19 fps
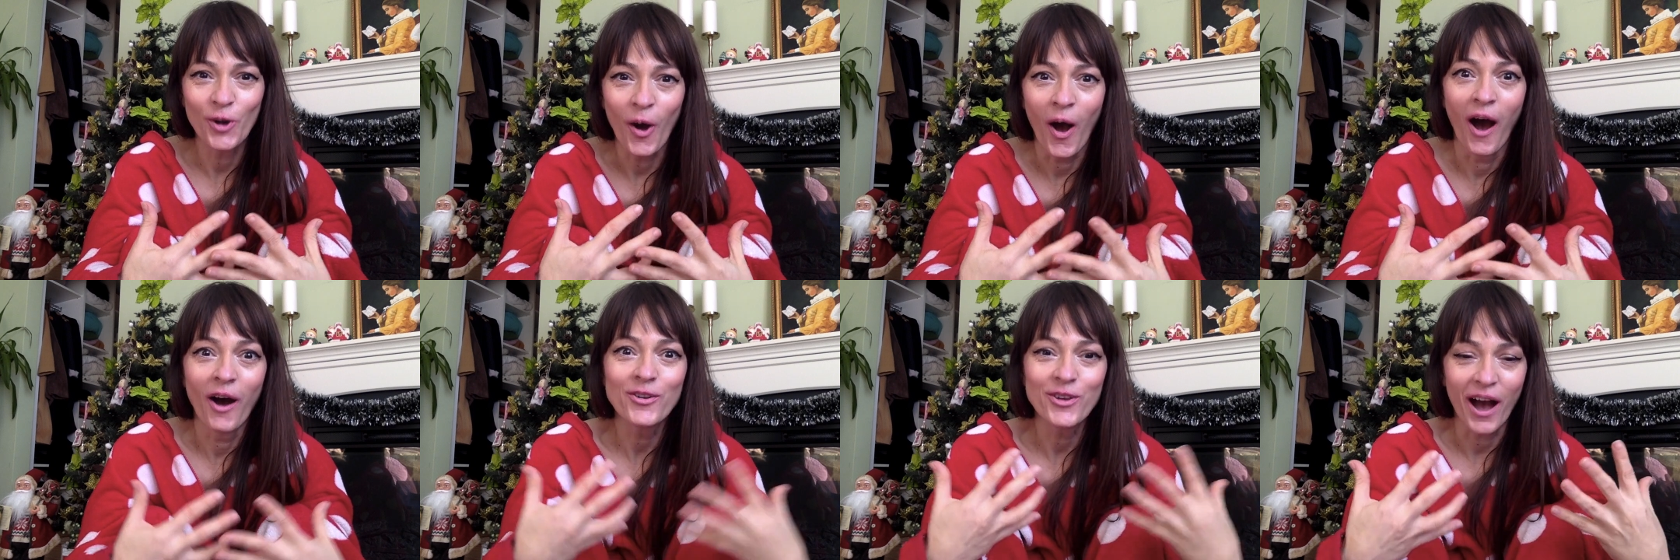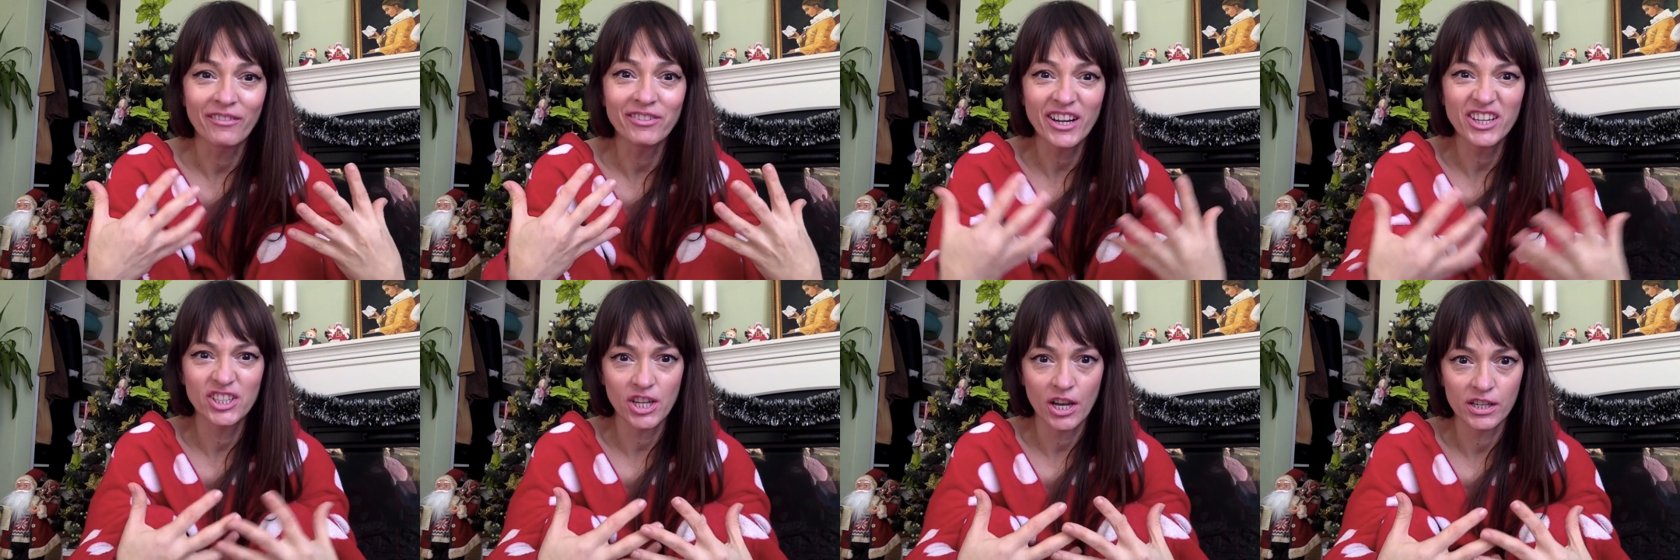how you have
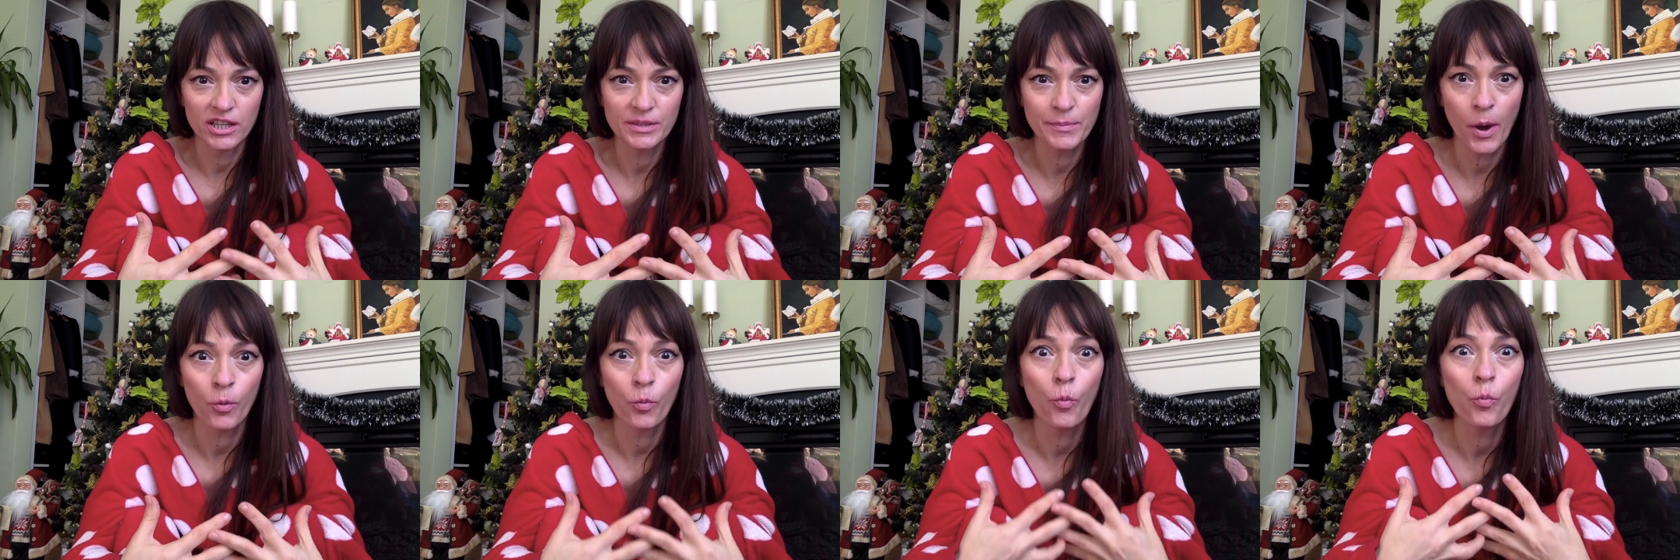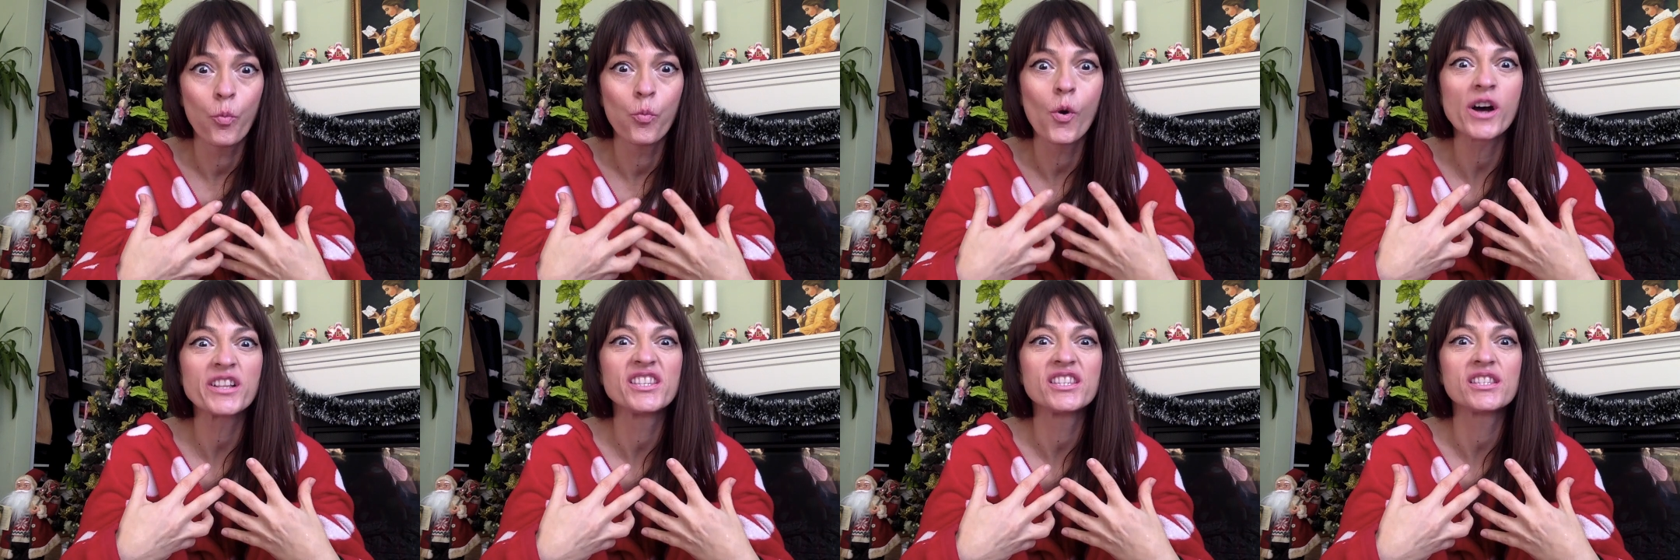ideas about
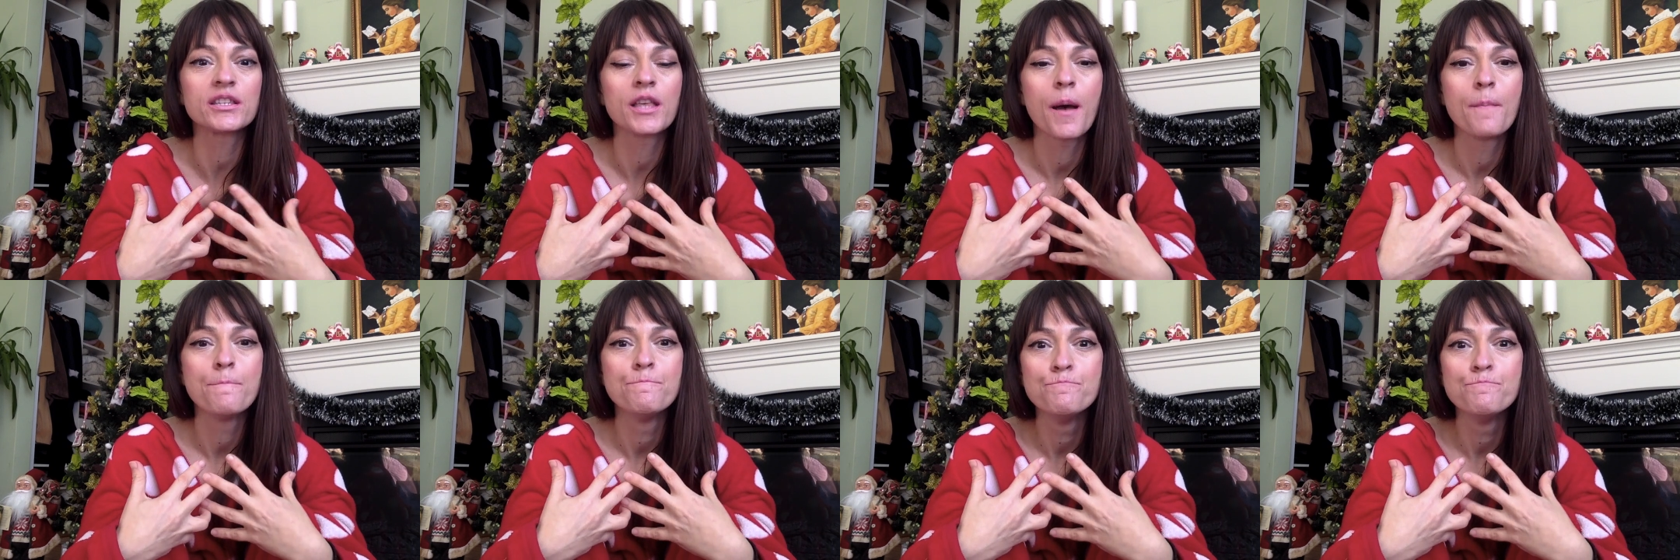what's